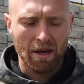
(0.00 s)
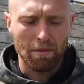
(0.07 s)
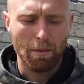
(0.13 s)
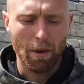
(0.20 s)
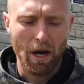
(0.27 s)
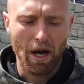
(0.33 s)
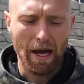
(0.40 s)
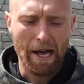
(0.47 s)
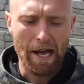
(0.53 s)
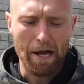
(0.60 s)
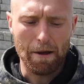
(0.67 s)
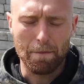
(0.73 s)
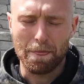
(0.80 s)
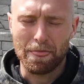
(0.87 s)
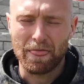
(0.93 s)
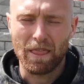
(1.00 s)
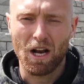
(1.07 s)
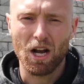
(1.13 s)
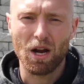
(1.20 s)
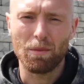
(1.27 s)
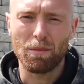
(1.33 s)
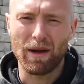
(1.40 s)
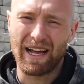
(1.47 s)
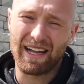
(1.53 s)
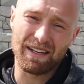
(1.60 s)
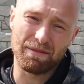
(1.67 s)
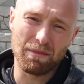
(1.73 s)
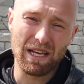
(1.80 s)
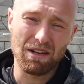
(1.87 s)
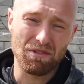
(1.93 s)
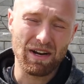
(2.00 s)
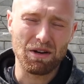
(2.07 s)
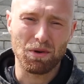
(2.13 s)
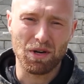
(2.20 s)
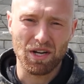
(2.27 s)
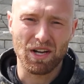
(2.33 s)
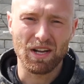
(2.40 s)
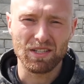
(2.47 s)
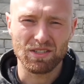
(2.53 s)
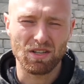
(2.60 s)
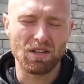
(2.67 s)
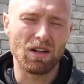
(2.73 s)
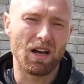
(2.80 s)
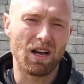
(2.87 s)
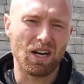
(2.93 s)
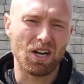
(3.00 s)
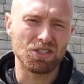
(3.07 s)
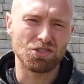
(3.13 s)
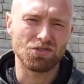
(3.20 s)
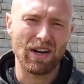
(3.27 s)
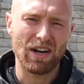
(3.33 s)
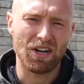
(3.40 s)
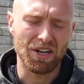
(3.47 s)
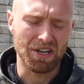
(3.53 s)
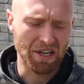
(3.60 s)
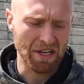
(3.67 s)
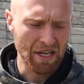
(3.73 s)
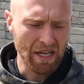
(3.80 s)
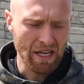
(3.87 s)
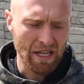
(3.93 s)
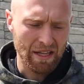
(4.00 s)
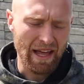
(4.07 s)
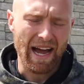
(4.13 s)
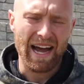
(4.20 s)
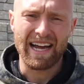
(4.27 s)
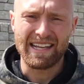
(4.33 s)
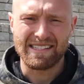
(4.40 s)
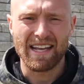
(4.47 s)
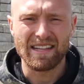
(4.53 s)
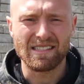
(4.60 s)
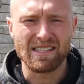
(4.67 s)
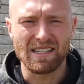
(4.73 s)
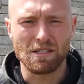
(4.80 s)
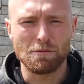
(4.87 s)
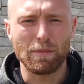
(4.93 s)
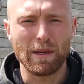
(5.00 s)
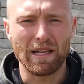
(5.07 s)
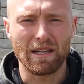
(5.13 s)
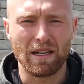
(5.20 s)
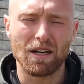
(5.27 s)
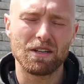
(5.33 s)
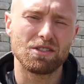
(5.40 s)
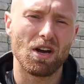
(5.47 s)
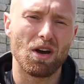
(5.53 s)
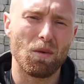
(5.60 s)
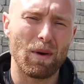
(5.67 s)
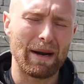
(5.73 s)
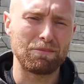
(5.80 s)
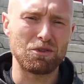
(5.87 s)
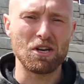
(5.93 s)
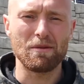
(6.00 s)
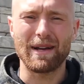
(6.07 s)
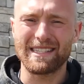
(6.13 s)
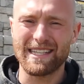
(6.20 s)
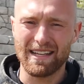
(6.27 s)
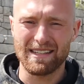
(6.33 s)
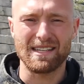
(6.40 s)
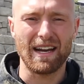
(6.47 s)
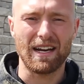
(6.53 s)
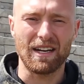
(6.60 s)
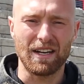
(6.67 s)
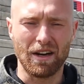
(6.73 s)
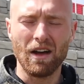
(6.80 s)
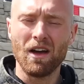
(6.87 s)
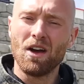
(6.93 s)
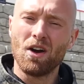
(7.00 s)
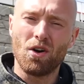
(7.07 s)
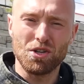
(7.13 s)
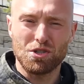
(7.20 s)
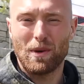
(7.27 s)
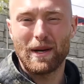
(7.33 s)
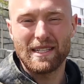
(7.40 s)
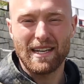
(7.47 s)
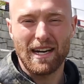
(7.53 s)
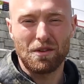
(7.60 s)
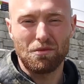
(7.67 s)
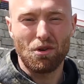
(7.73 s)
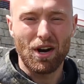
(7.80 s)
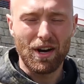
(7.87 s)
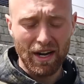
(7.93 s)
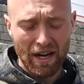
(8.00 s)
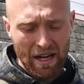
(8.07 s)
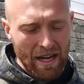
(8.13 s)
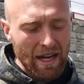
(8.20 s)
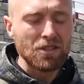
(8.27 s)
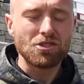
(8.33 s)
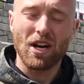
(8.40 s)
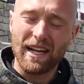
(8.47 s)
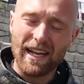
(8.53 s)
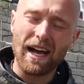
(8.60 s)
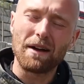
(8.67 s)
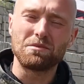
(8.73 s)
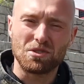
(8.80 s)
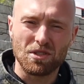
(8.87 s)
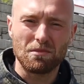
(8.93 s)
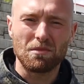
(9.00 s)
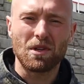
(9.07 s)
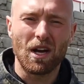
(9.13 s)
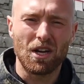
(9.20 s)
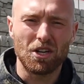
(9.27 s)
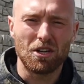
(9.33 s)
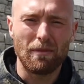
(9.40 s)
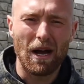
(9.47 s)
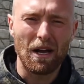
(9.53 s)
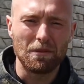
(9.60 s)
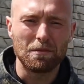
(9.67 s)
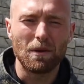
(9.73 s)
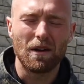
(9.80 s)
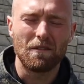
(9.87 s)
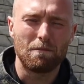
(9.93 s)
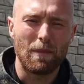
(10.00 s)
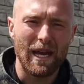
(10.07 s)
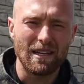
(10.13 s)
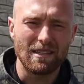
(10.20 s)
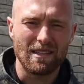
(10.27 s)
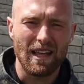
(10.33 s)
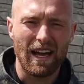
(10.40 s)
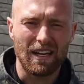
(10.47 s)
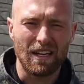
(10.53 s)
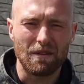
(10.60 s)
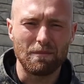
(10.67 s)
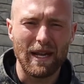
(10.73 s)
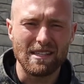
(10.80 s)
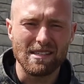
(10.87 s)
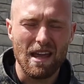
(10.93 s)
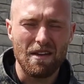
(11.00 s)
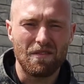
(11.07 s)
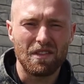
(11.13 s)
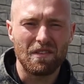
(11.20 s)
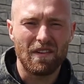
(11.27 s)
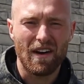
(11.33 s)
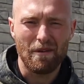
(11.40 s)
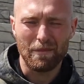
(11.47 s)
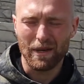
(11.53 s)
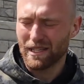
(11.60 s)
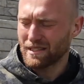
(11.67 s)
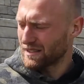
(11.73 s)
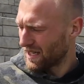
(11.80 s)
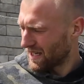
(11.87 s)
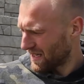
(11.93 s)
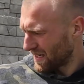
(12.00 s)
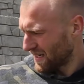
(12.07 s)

but the club and me really wanna concentrate on that high intensity speed. So when I'm doing my 10 second or 20 second run, trying to get up some a good amount of pace that I can maintain for the 5 minutes.